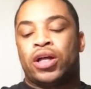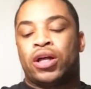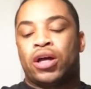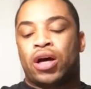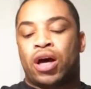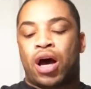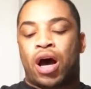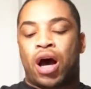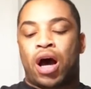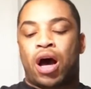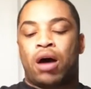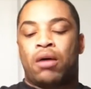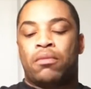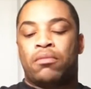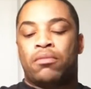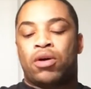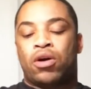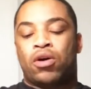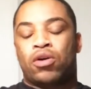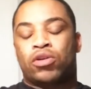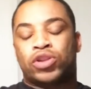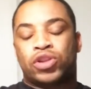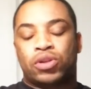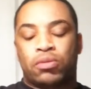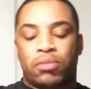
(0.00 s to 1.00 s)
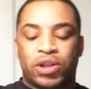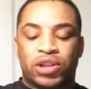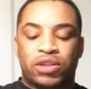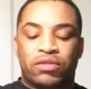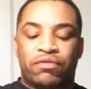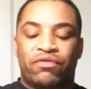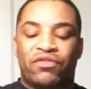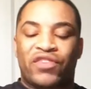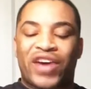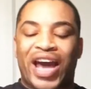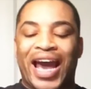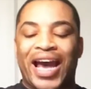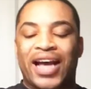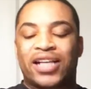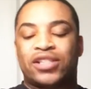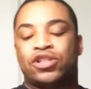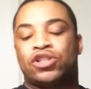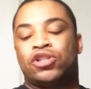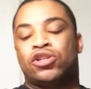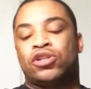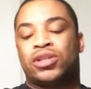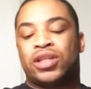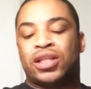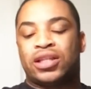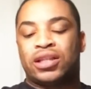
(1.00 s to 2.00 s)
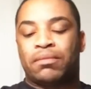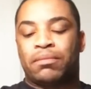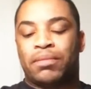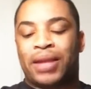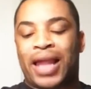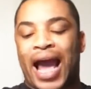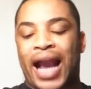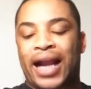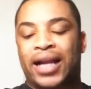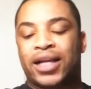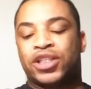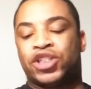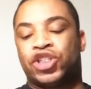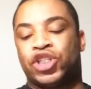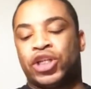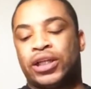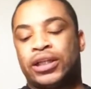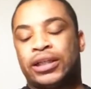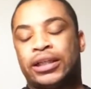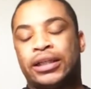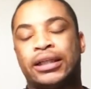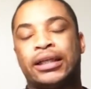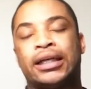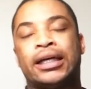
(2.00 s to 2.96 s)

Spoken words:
or so much faster than the Black agenda.